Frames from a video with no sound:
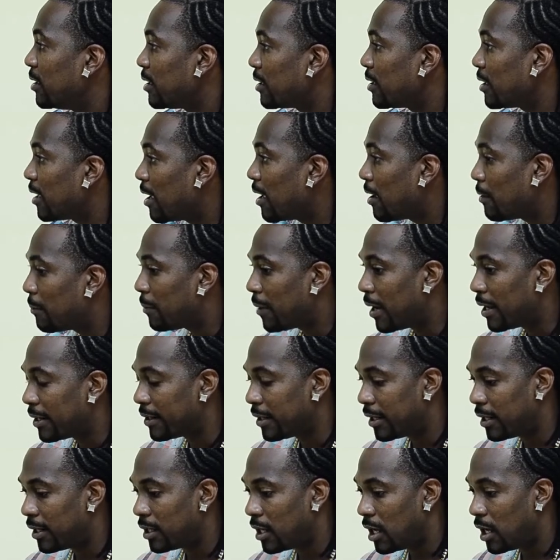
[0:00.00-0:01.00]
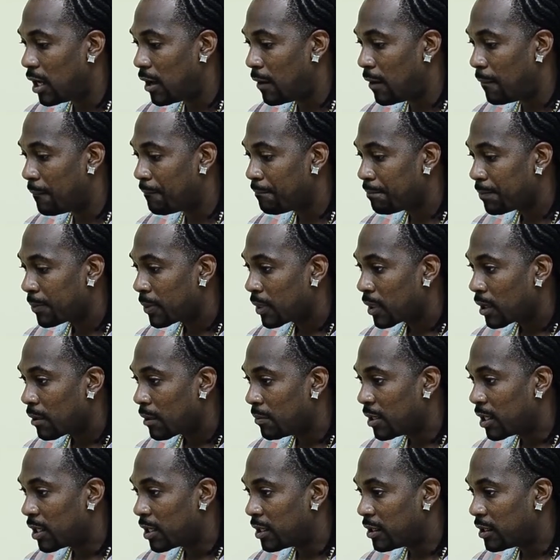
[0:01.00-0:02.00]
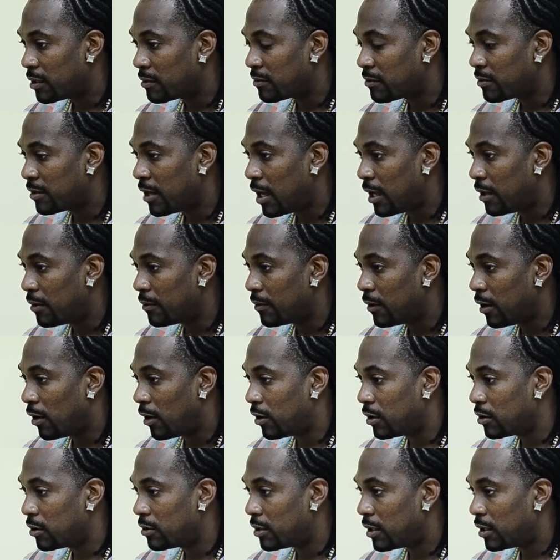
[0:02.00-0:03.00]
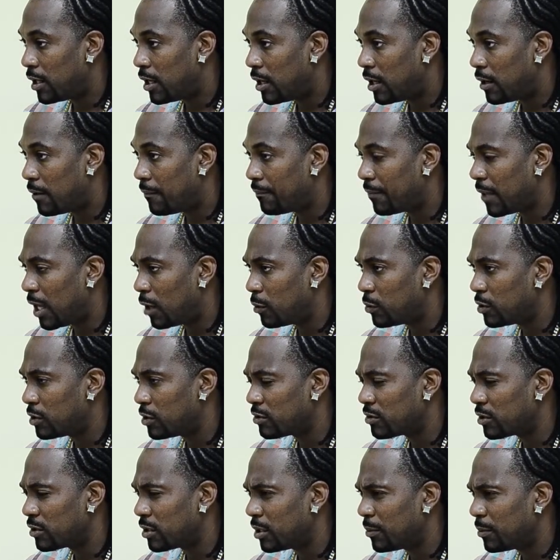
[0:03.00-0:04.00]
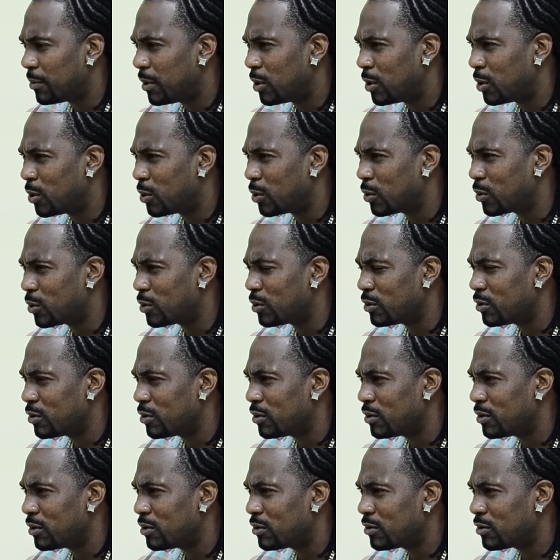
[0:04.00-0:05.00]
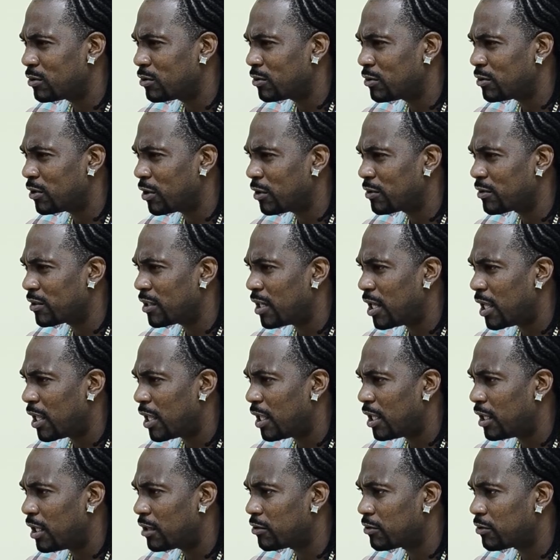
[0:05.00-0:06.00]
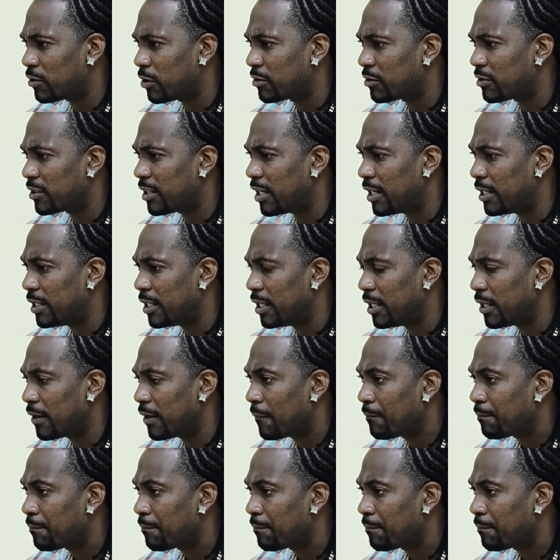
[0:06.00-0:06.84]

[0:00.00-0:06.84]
Yeah, back then, because that was about 2008, 2009,